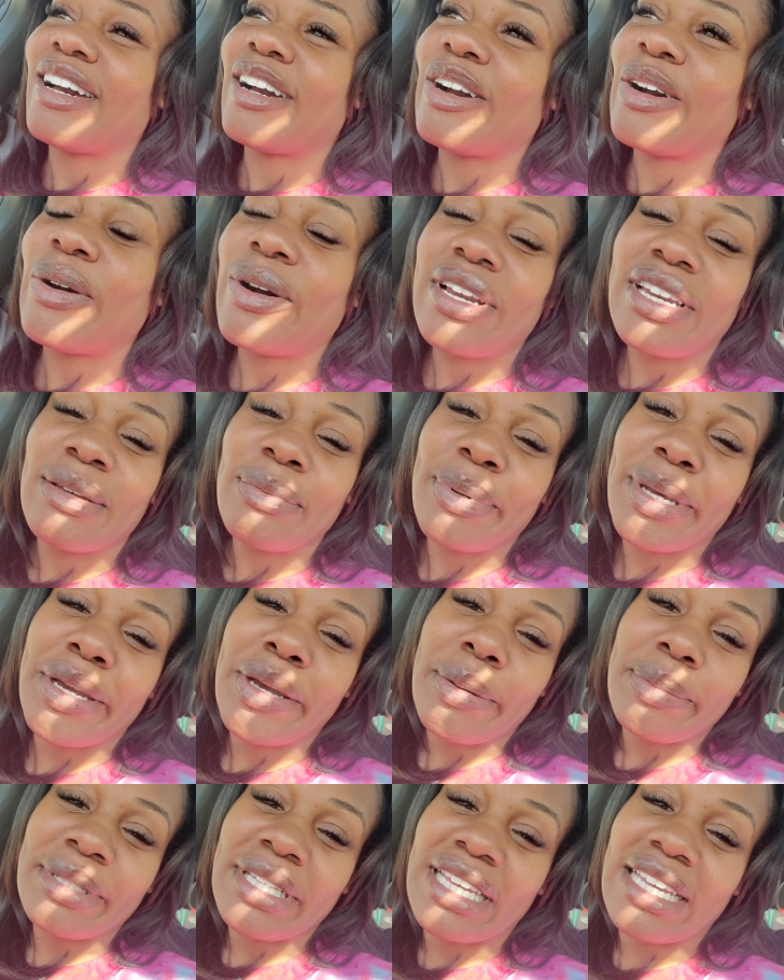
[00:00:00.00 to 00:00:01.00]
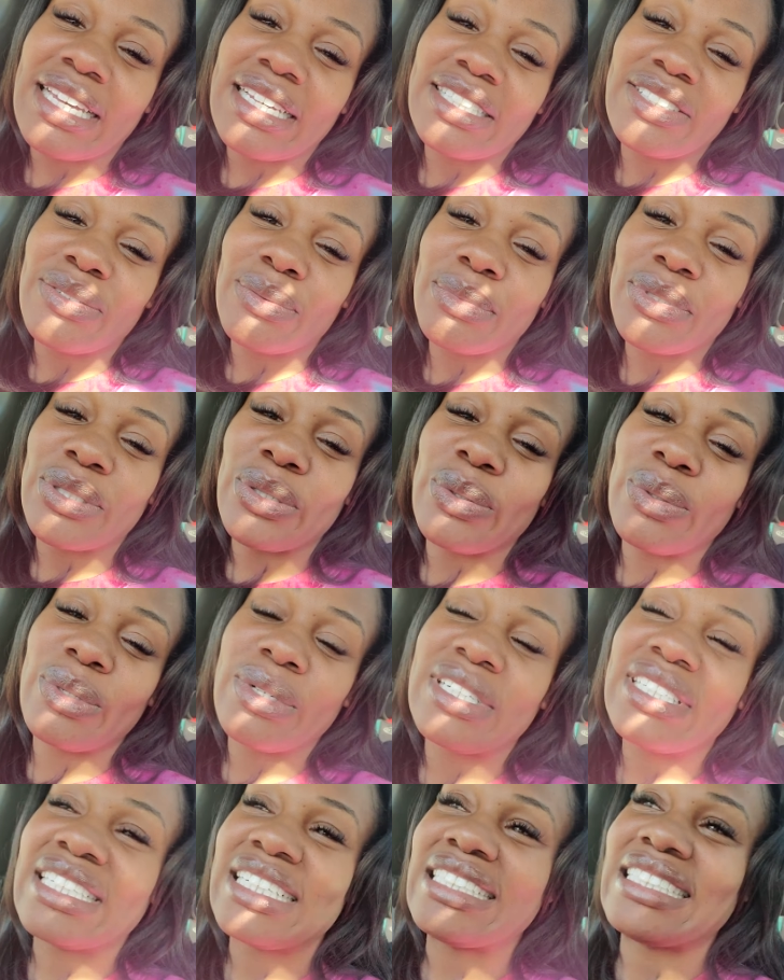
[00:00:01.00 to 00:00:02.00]
going to pick up the kids from school,
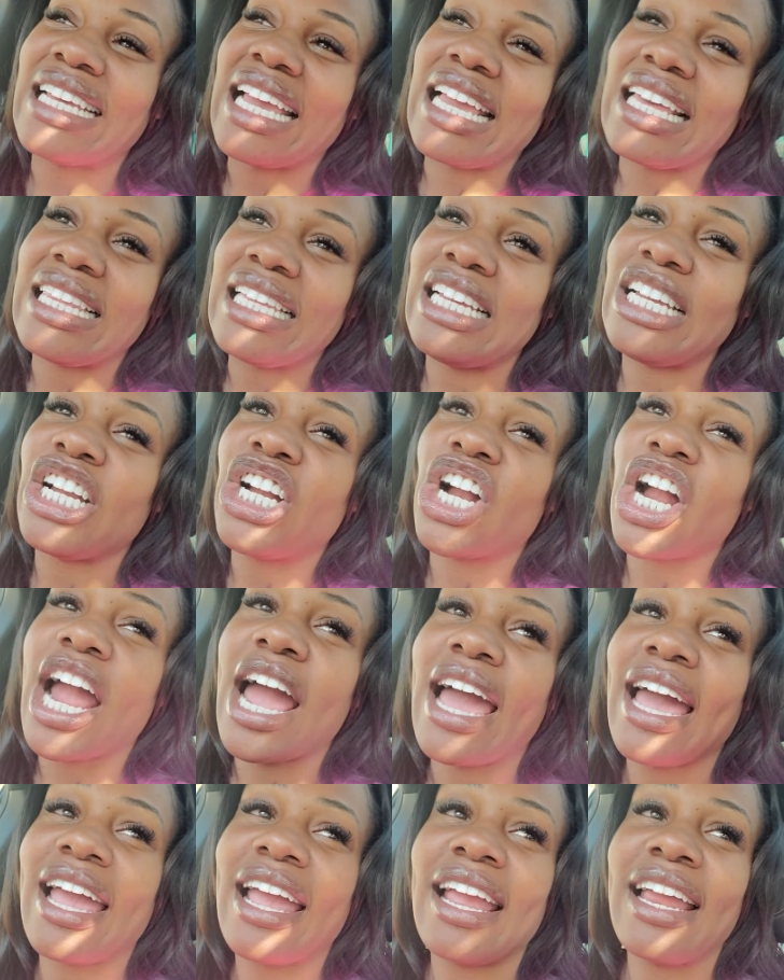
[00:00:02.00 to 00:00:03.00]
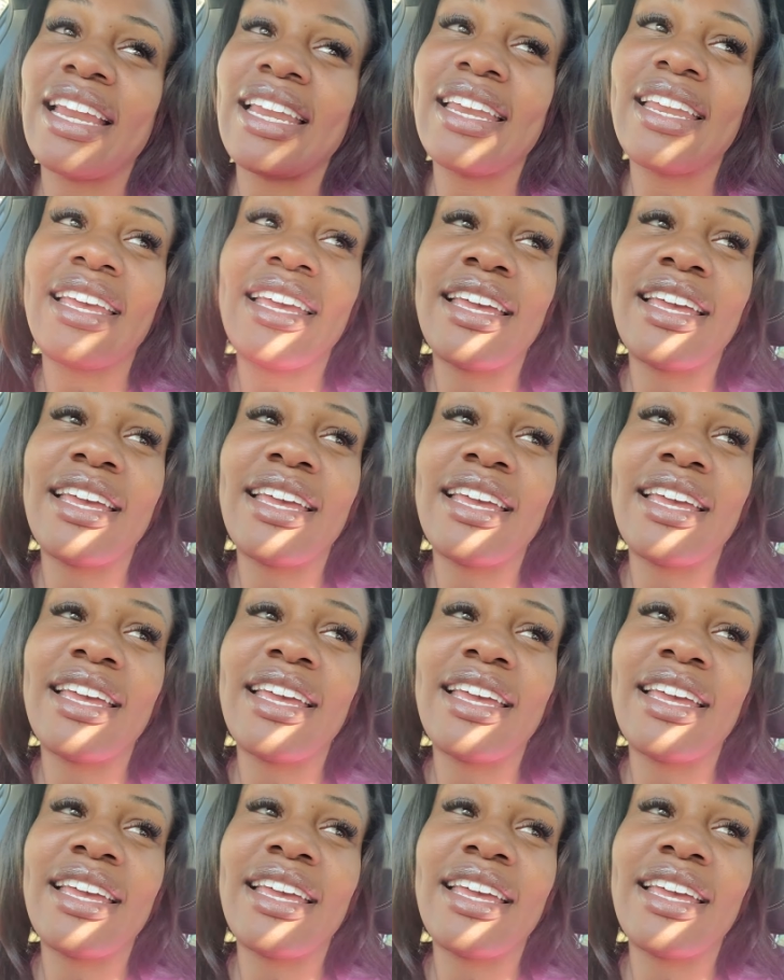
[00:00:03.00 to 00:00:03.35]
the daily grind.